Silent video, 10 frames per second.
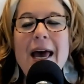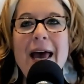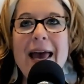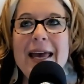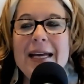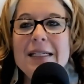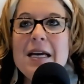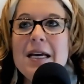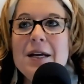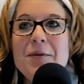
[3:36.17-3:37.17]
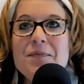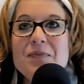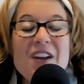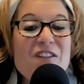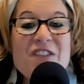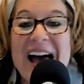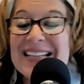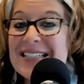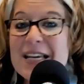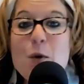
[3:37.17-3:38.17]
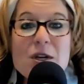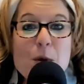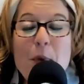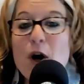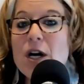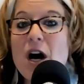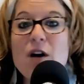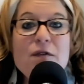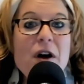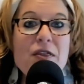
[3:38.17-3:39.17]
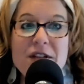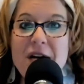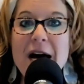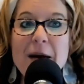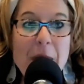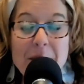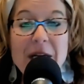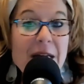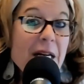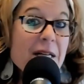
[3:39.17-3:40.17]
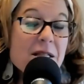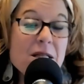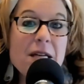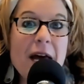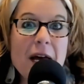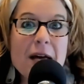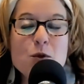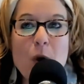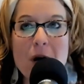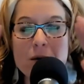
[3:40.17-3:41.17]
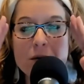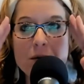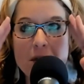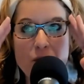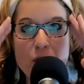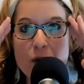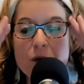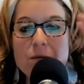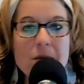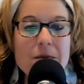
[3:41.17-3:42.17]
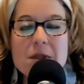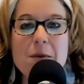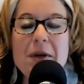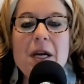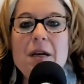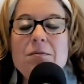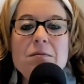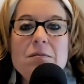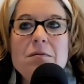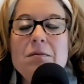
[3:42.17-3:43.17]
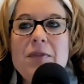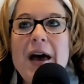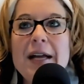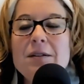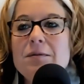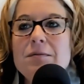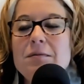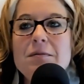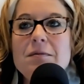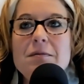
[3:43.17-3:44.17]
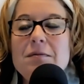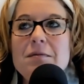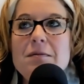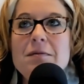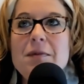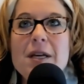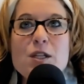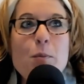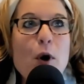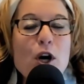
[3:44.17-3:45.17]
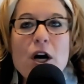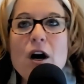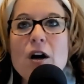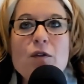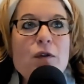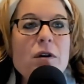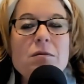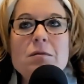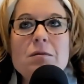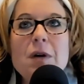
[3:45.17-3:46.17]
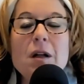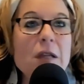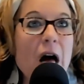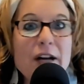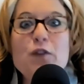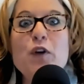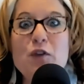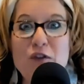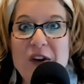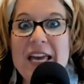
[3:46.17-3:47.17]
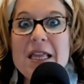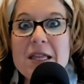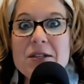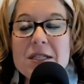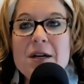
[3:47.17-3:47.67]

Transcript: And fasting was a part of the time. I mean, it is today as well. If you're somebody that is a part of a lot of faiths